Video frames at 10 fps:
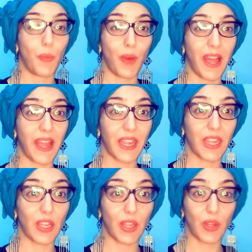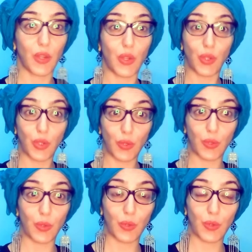why
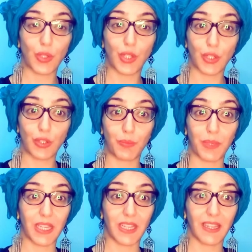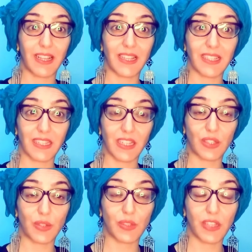you should be
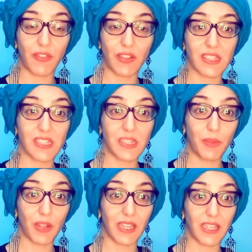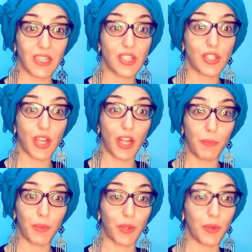listening to different stimuli to
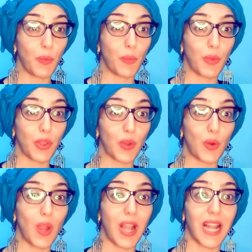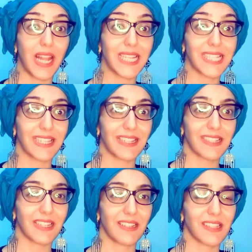help you with your
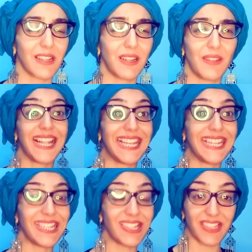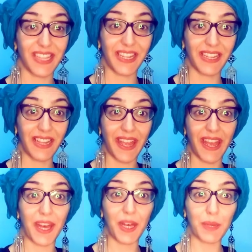listening skills. Listening
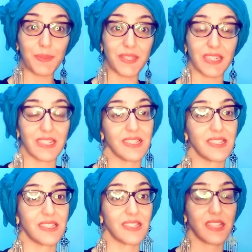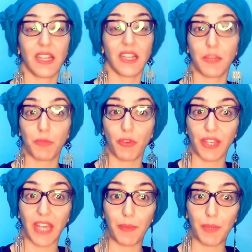helps us learn more
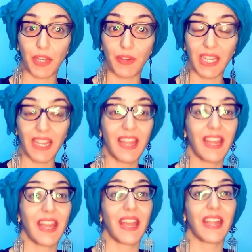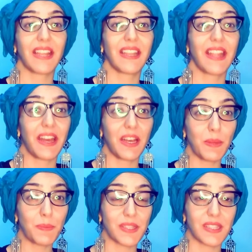vocabulary and it
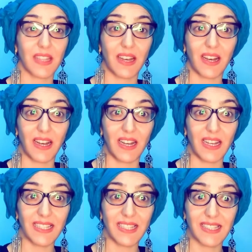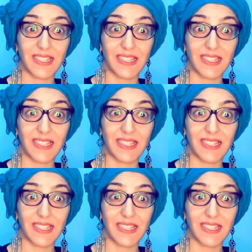helps us